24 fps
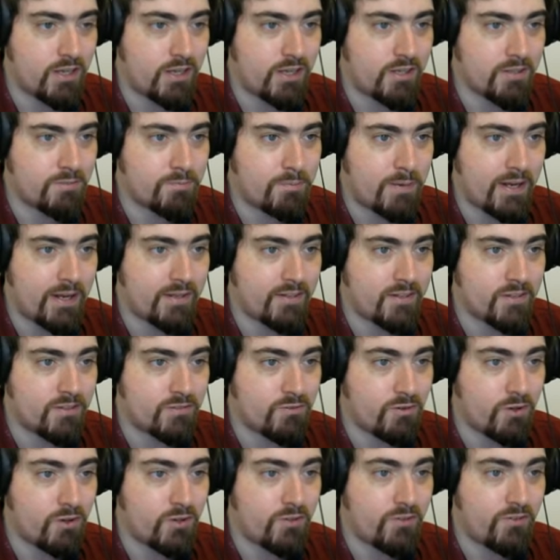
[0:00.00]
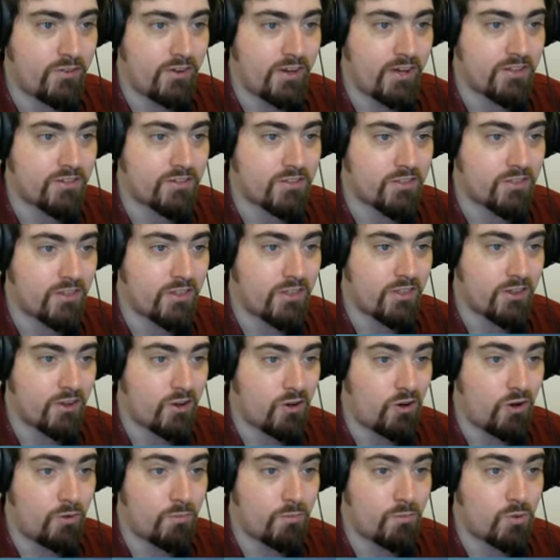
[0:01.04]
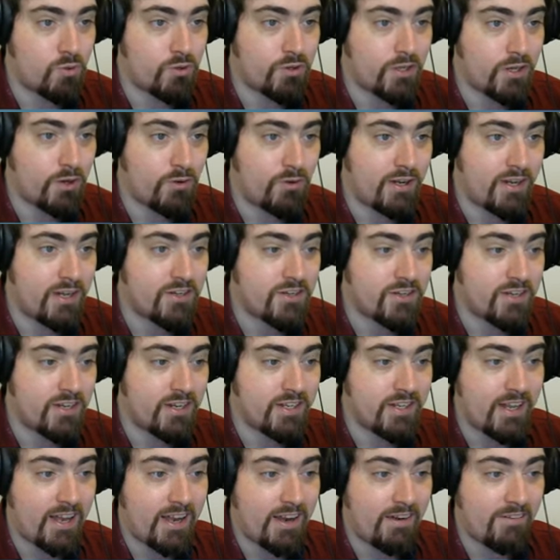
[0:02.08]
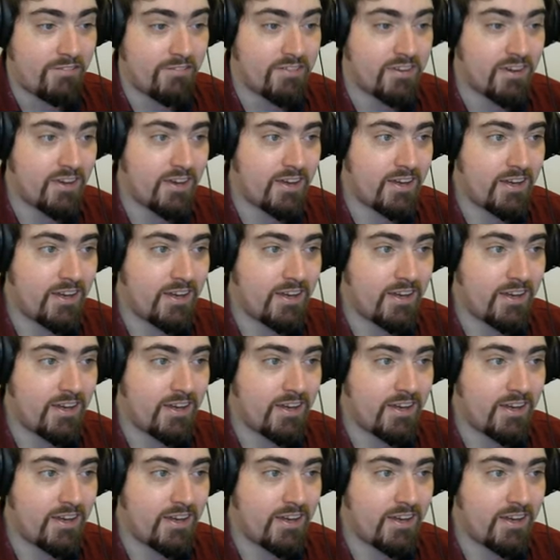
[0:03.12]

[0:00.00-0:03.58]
is being destroyed faster than the com, who's the only engineer left,